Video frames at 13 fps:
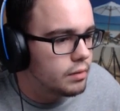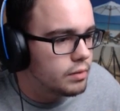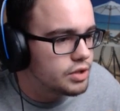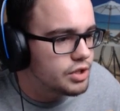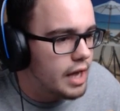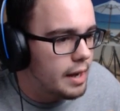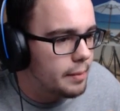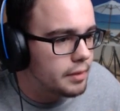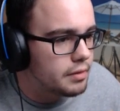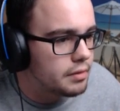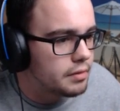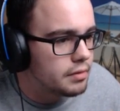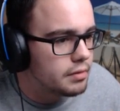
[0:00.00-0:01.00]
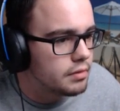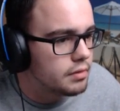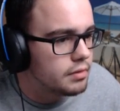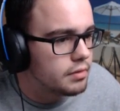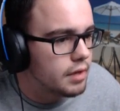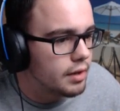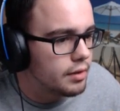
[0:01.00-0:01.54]
What just happened?
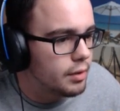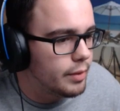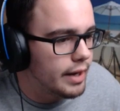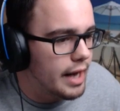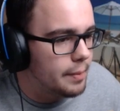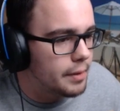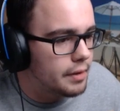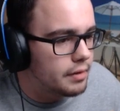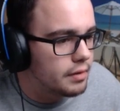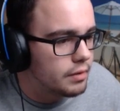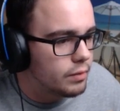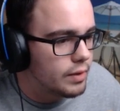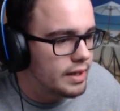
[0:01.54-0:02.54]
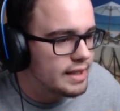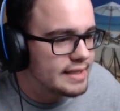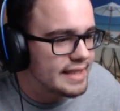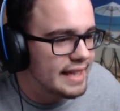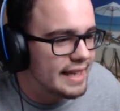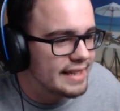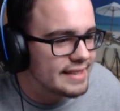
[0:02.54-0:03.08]
I don't know what happened. What
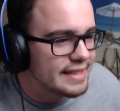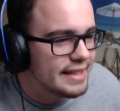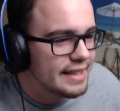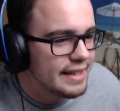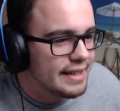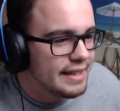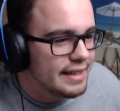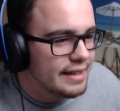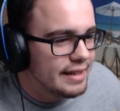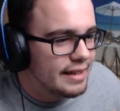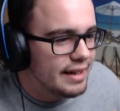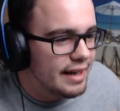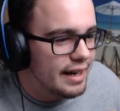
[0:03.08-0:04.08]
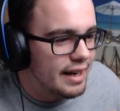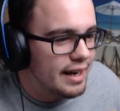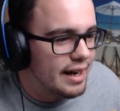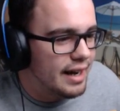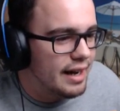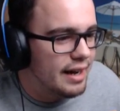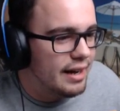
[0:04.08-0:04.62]
is this?
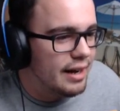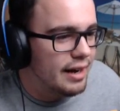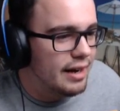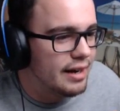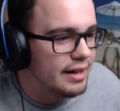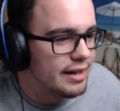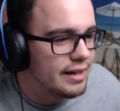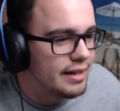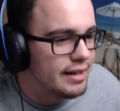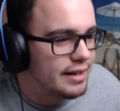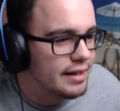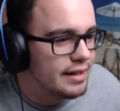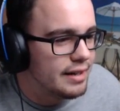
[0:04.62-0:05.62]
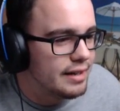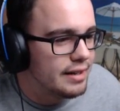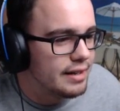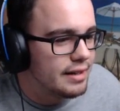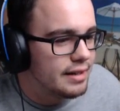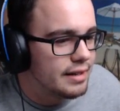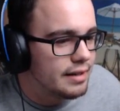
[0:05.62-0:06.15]
Ah!
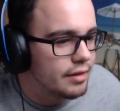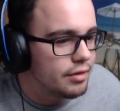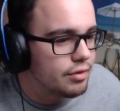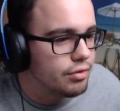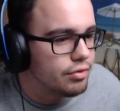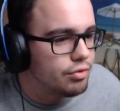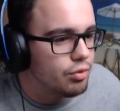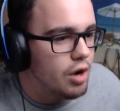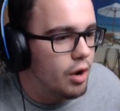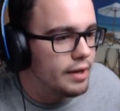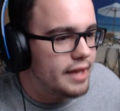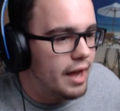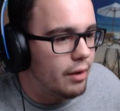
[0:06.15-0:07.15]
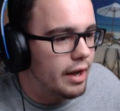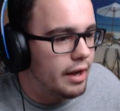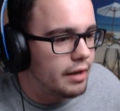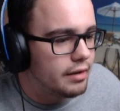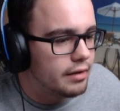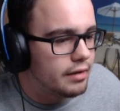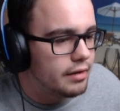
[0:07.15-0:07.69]
Throw it that way.